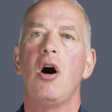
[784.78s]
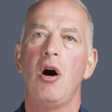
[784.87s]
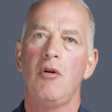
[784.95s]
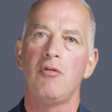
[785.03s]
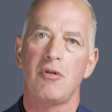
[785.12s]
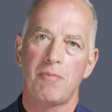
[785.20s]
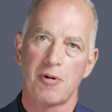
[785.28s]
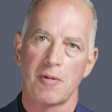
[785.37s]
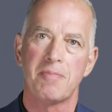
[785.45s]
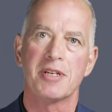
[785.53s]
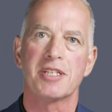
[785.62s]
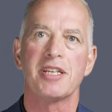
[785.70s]
own
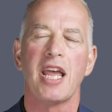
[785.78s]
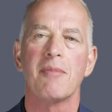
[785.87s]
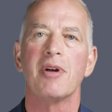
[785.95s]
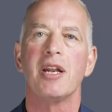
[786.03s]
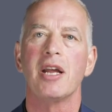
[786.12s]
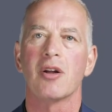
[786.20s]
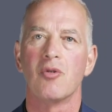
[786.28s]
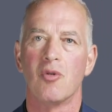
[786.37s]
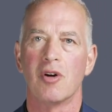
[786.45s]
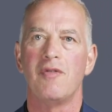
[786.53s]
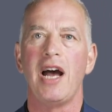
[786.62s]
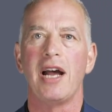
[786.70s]
purpose statement and
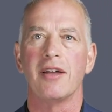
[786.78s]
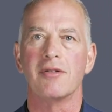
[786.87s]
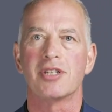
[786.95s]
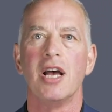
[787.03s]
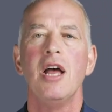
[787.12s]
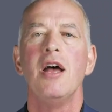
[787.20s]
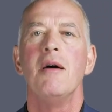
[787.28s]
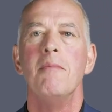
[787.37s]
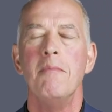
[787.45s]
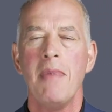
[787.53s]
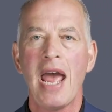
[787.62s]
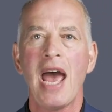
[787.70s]
core values.
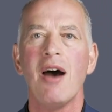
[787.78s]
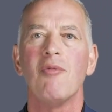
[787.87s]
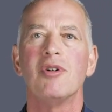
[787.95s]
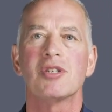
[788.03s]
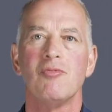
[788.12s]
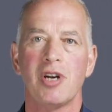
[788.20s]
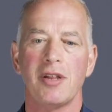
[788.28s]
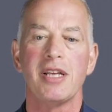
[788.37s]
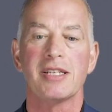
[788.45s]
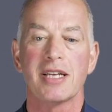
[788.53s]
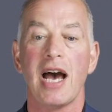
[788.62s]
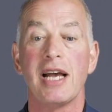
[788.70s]
Matt was one of
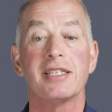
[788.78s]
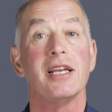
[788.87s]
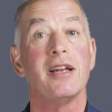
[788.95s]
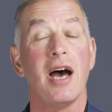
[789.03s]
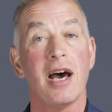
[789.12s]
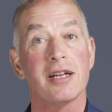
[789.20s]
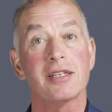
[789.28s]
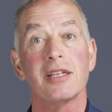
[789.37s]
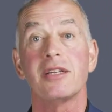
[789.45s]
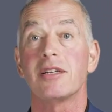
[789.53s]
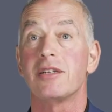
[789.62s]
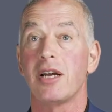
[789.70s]
these guys, and
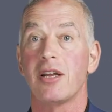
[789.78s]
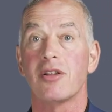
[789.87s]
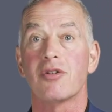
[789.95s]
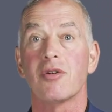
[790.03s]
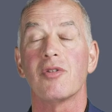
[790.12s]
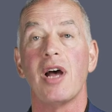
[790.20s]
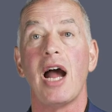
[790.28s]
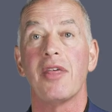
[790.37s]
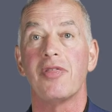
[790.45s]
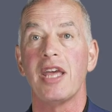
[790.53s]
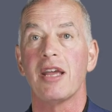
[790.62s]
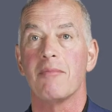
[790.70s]
honestly, to tell you the truth, I
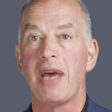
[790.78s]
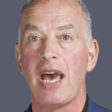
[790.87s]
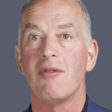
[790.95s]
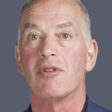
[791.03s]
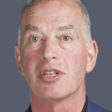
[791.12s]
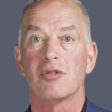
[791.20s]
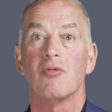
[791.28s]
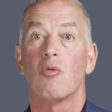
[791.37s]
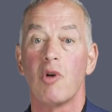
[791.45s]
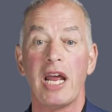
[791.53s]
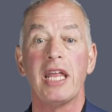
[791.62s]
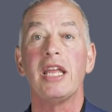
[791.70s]
think Matt was
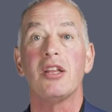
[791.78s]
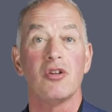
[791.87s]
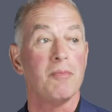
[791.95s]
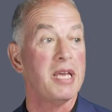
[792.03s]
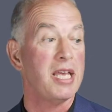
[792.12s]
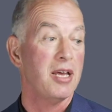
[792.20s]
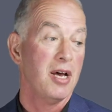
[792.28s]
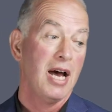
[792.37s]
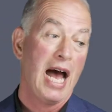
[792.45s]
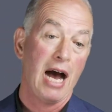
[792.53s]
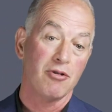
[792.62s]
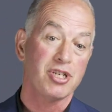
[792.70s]
ready to be
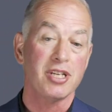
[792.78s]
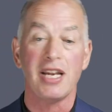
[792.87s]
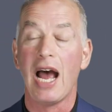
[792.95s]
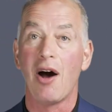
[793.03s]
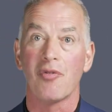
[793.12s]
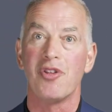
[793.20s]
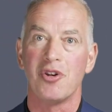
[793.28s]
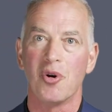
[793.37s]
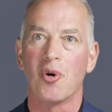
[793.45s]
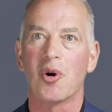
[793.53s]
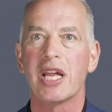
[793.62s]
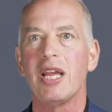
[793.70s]
ousted out the
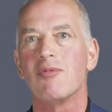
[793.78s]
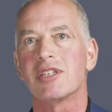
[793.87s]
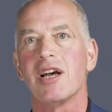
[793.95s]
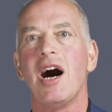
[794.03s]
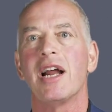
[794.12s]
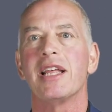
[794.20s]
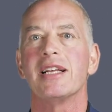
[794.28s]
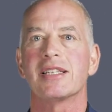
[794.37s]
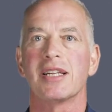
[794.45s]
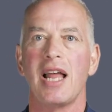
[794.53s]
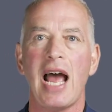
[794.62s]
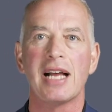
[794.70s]
door. He was on his
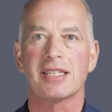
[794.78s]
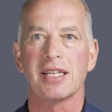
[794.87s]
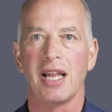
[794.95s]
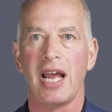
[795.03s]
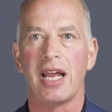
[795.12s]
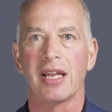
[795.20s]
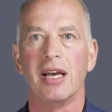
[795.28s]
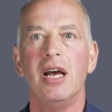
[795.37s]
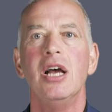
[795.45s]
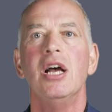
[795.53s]
last leg.